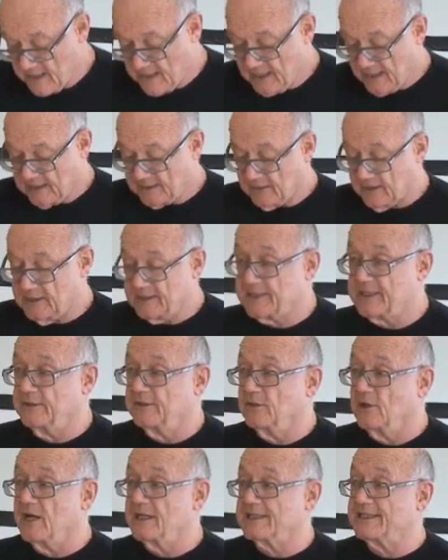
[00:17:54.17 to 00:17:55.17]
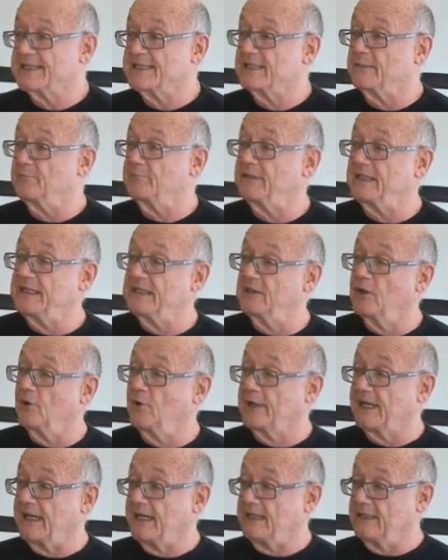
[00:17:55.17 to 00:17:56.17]
and are not simply
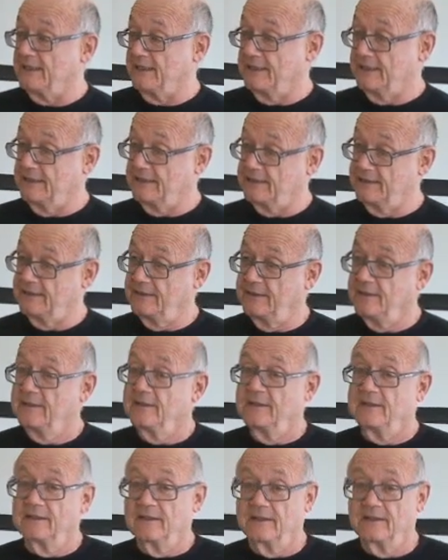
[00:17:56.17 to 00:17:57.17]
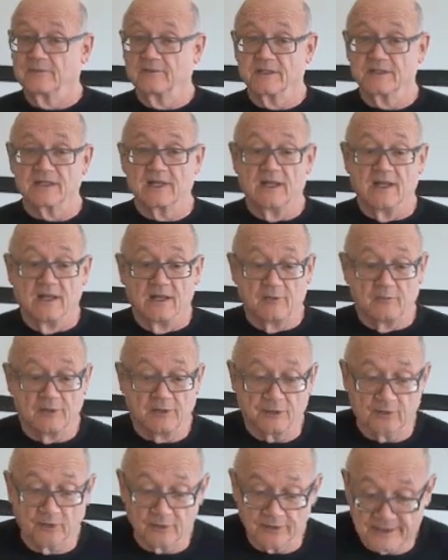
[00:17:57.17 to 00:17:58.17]
located. We
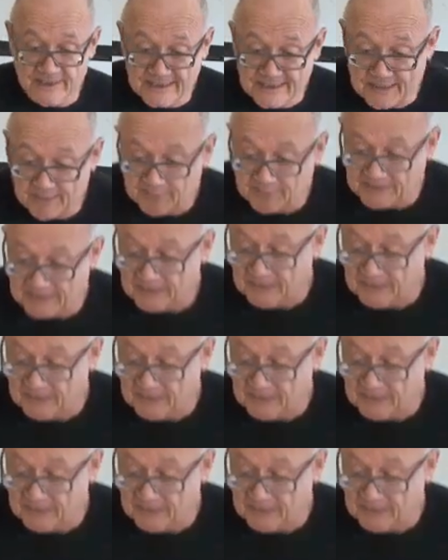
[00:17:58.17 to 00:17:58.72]
don't simply